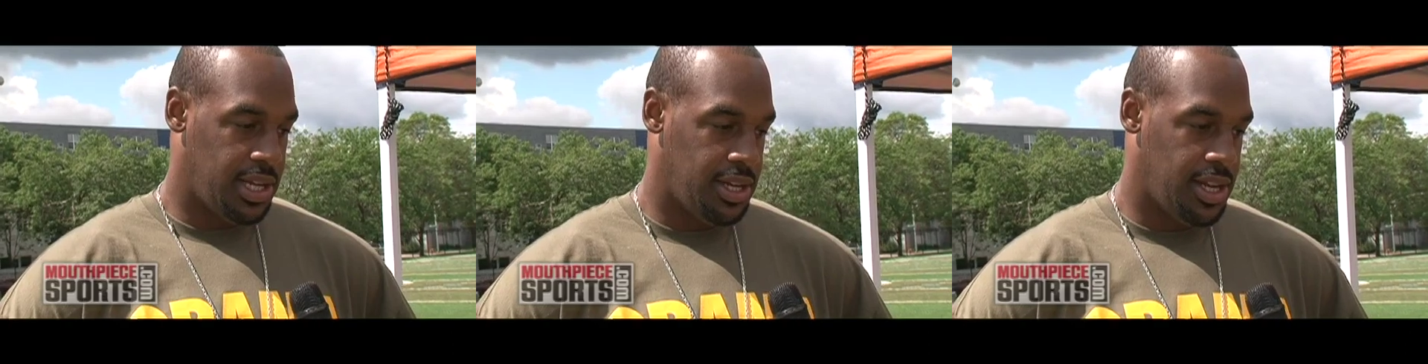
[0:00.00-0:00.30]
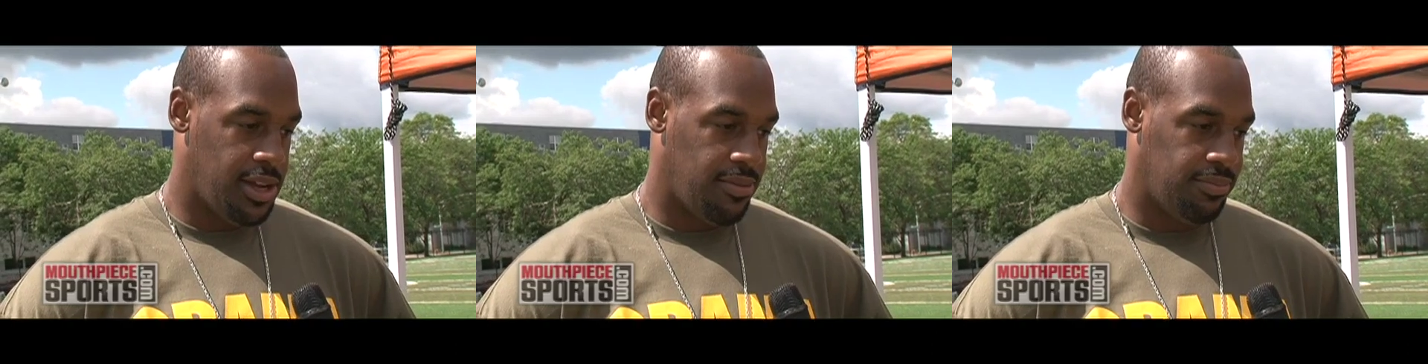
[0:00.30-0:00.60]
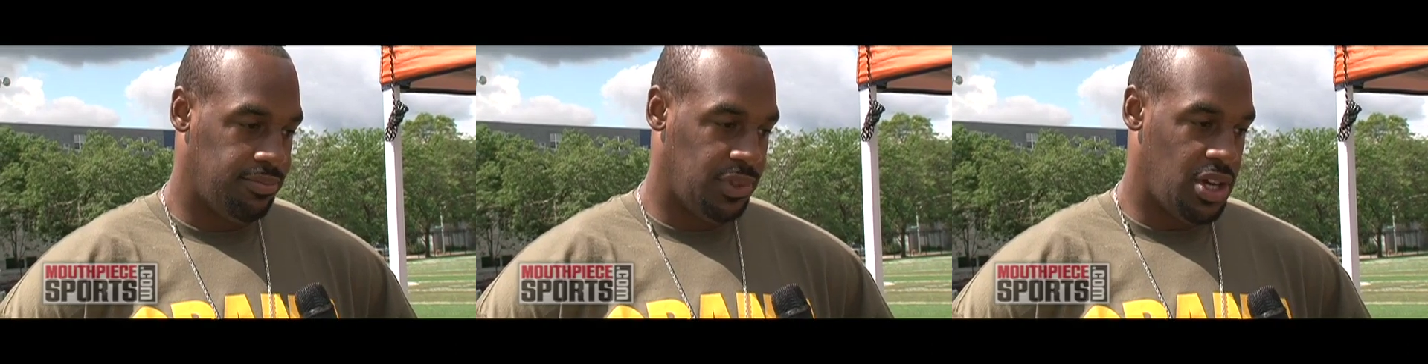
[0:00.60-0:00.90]
And, um,
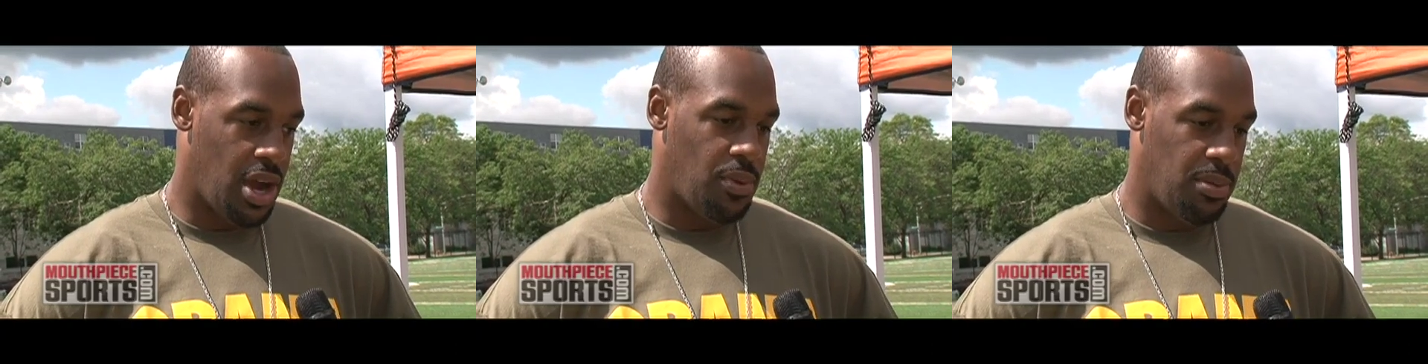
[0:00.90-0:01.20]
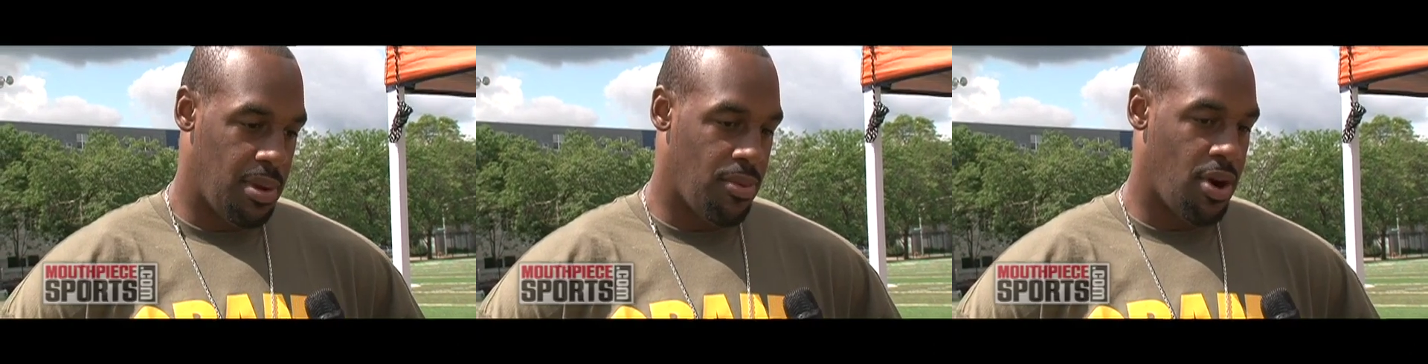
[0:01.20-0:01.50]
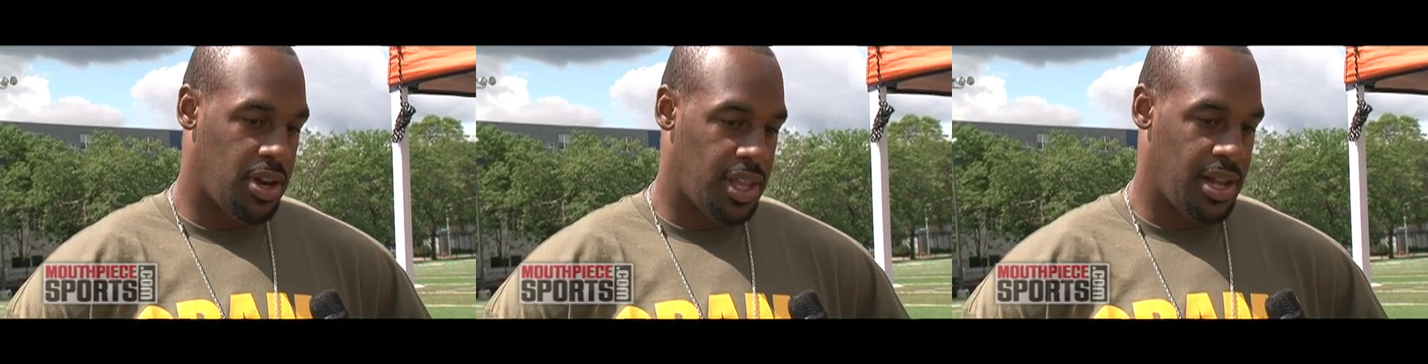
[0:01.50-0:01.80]
you know, I want to be a
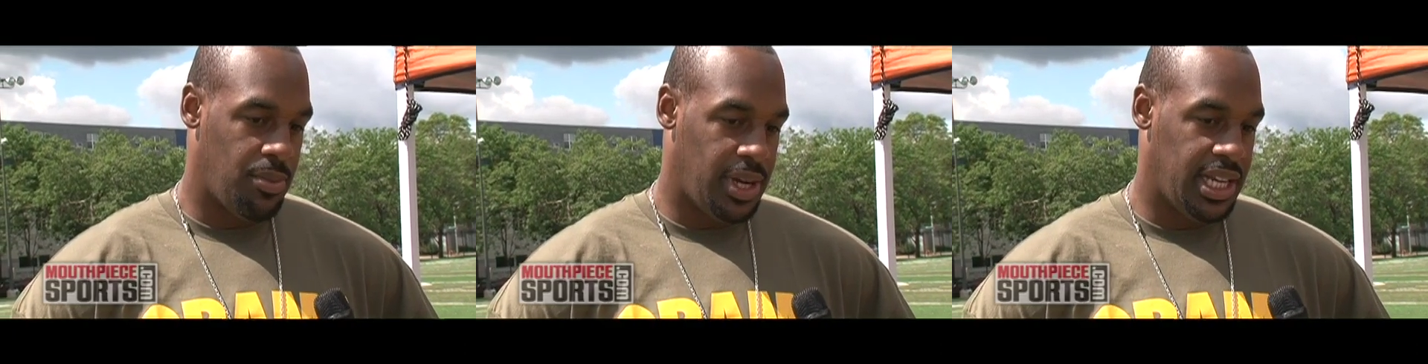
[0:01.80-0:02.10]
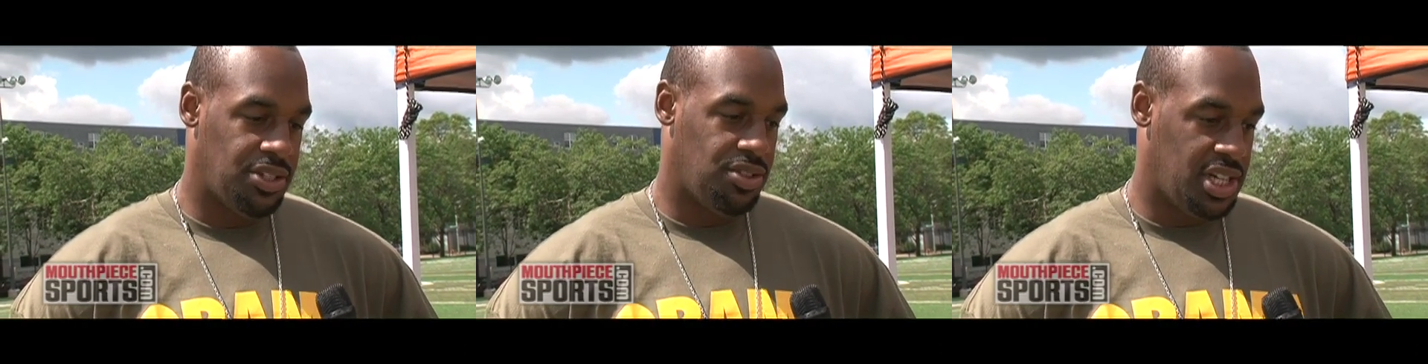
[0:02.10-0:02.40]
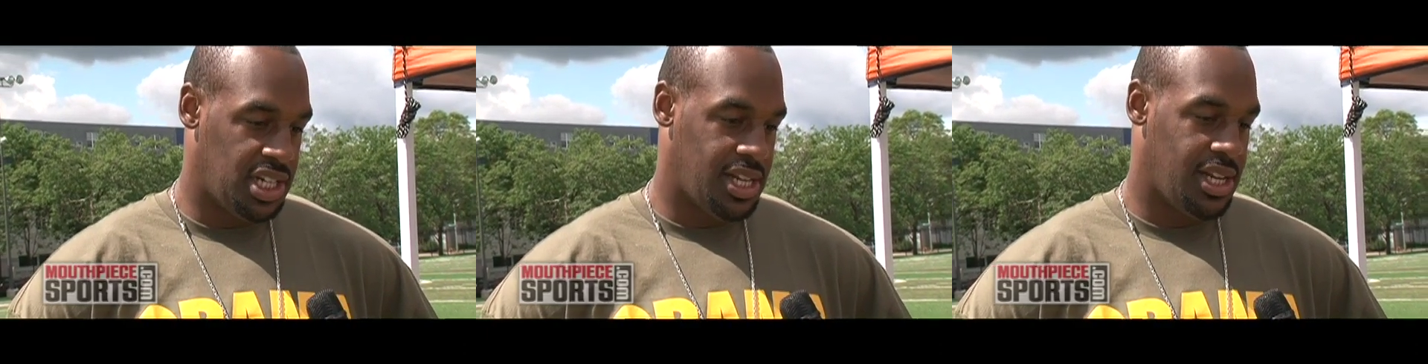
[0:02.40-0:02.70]
part of that winning
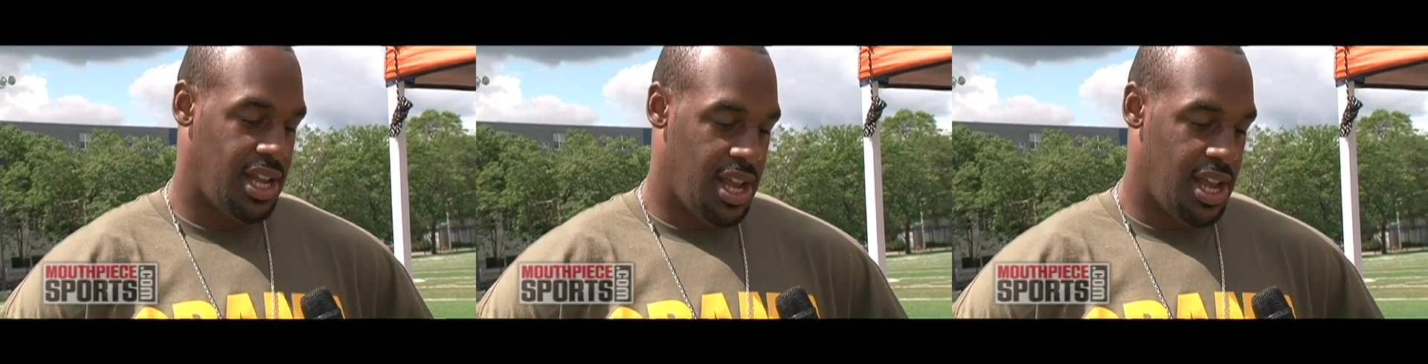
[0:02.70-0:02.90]
tradition